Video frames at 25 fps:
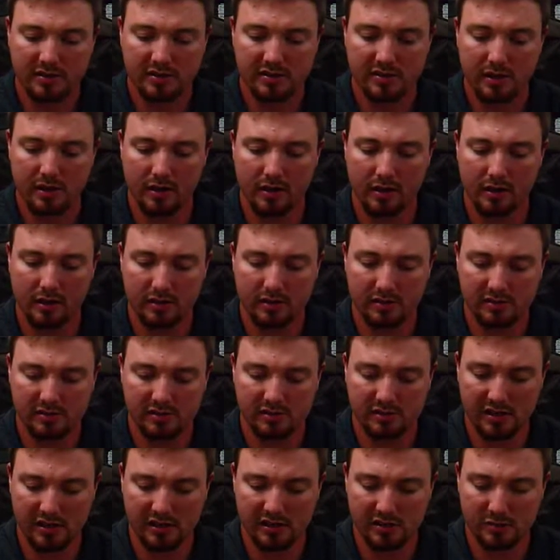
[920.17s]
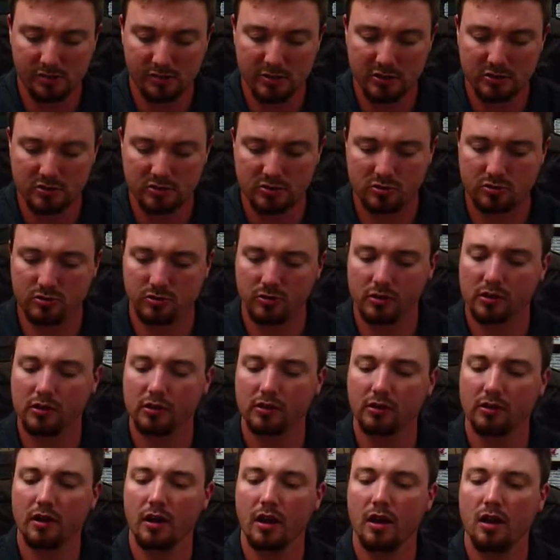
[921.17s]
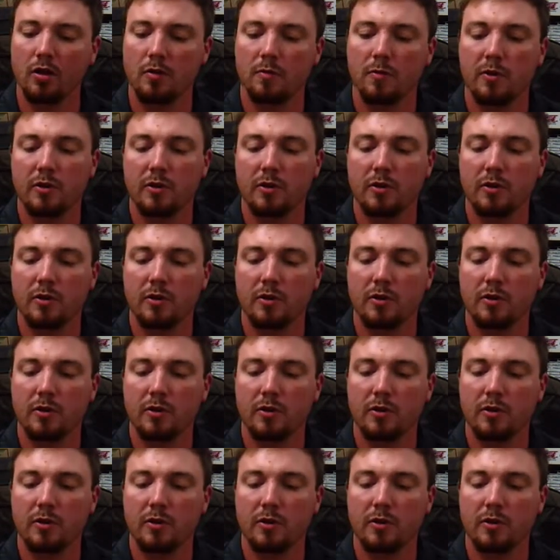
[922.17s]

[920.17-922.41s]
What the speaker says: It's Sesame Street